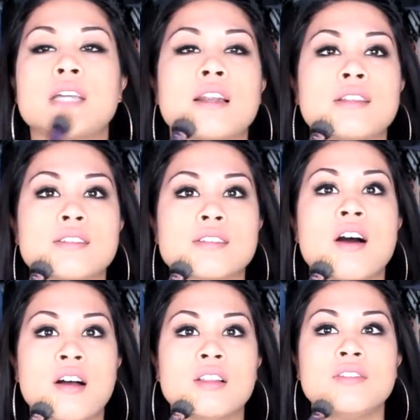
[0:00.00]
That is
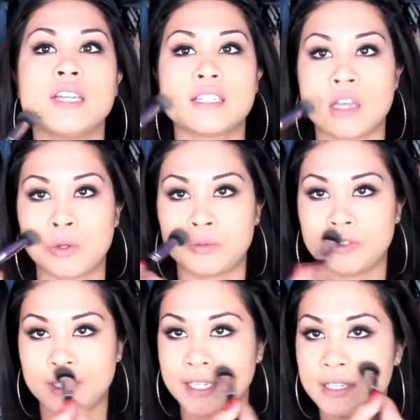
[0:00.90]
all of it,
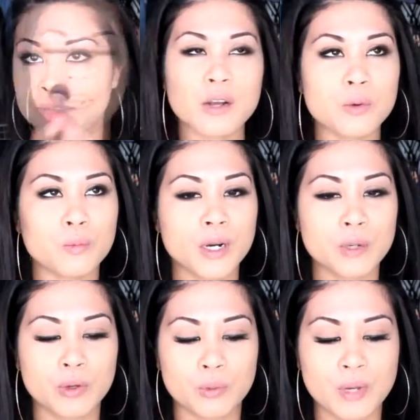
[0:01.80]
hopefully. I don't
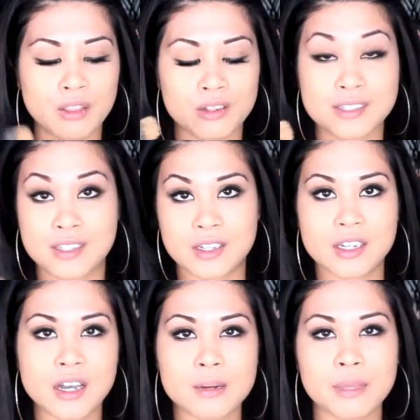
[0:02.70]
work with what looks
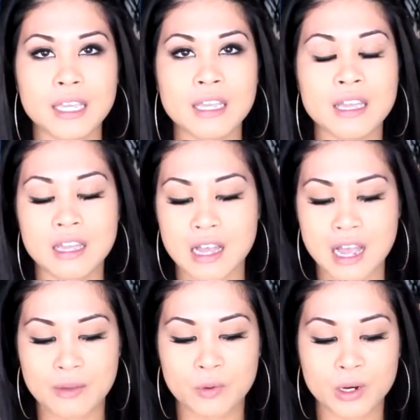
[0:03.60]
good on me.
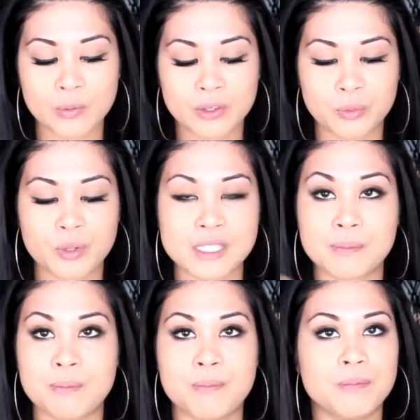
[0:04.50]
I work with
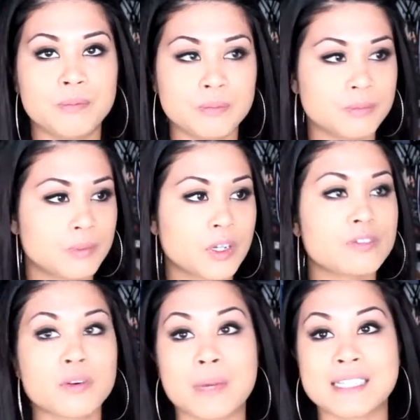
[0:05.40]
what's
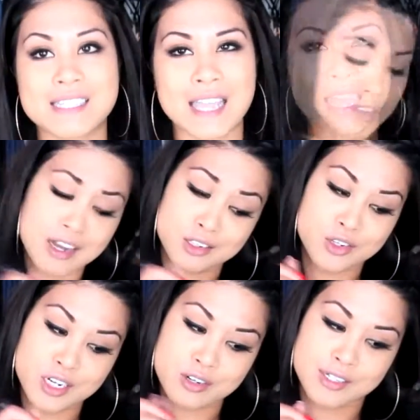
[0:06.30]
good for my skin. You gotta
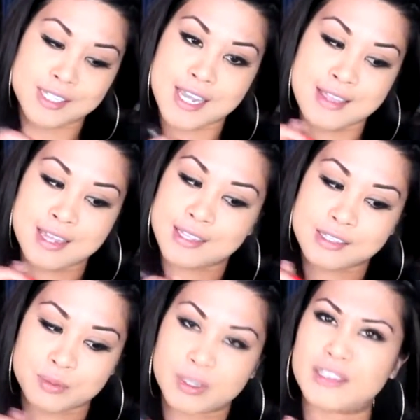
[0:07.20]
treat your skin like
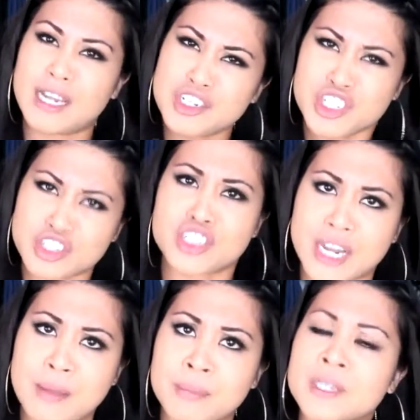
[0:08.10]
it's a
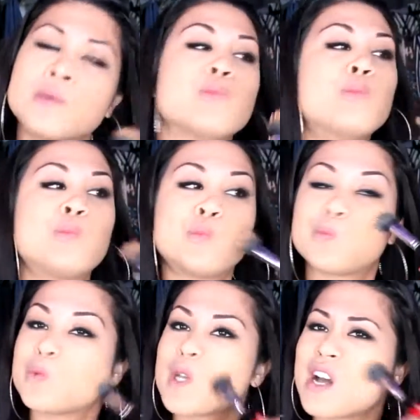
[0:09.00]
relationship.
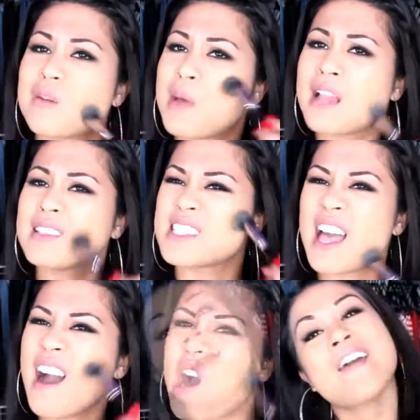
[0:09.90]
You gotta balance
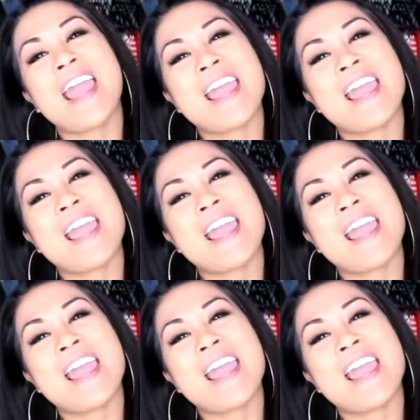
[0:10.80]
out.